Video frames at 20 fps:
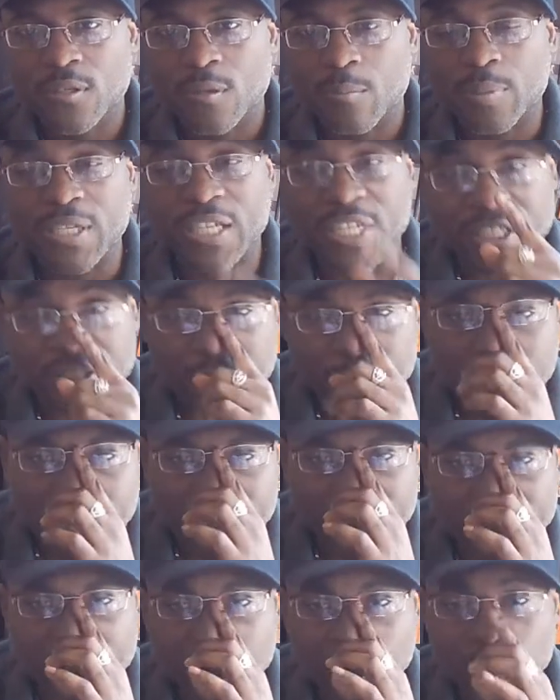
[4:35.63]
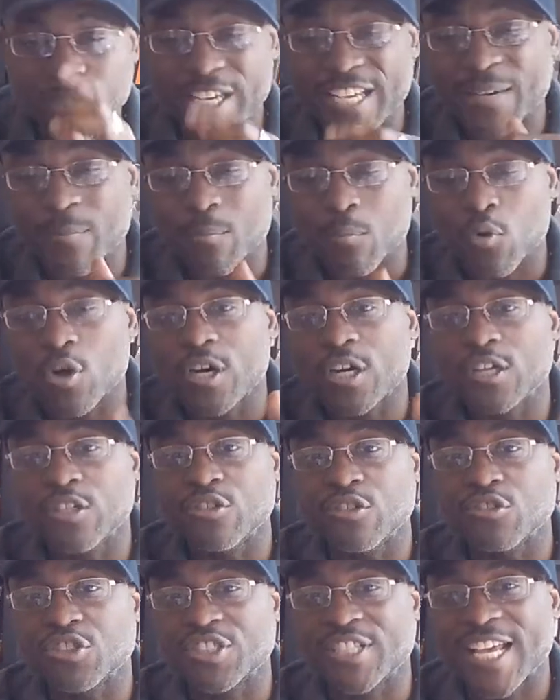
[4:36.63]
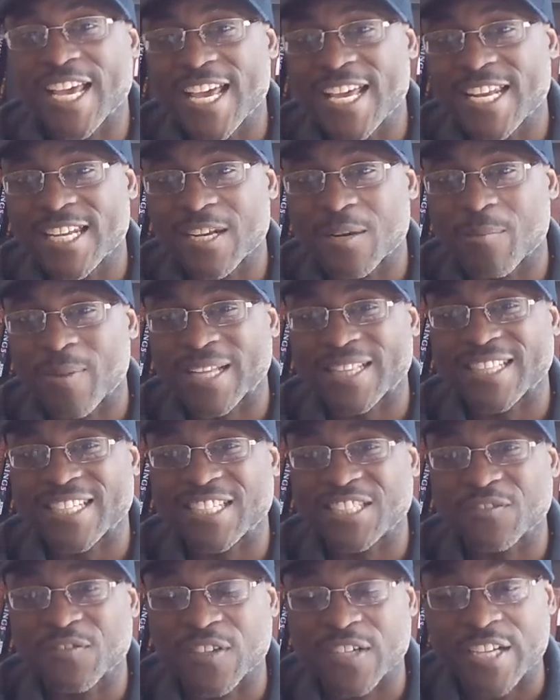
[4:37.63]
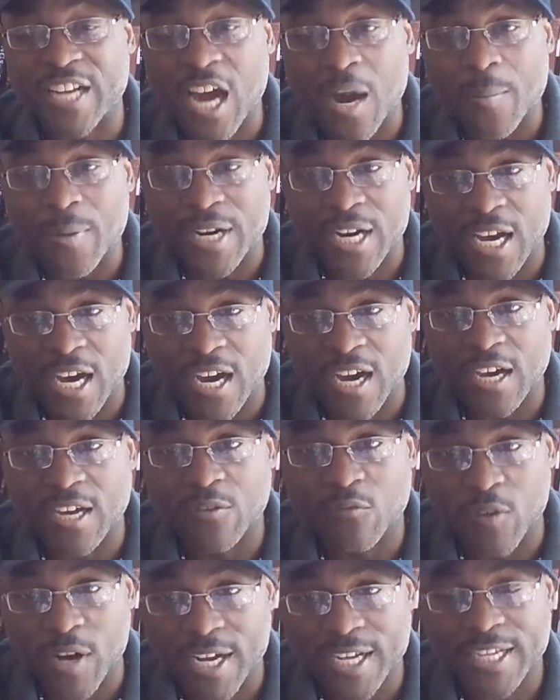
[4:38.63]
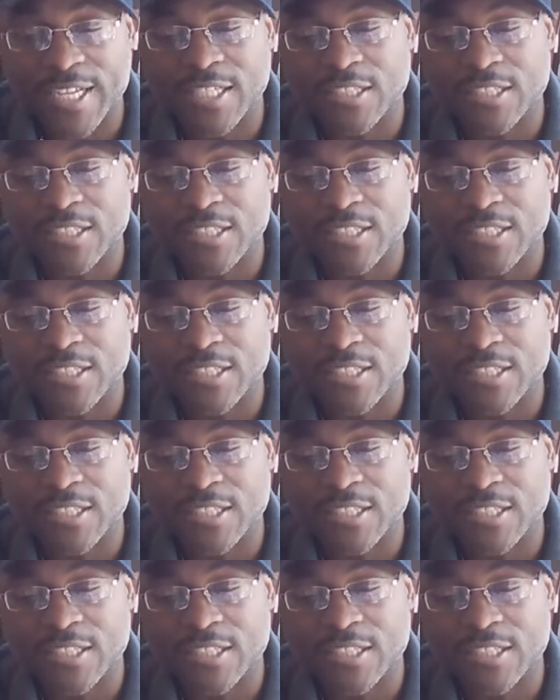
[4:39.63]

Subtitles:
because you get more understanding about these phenomenon, right?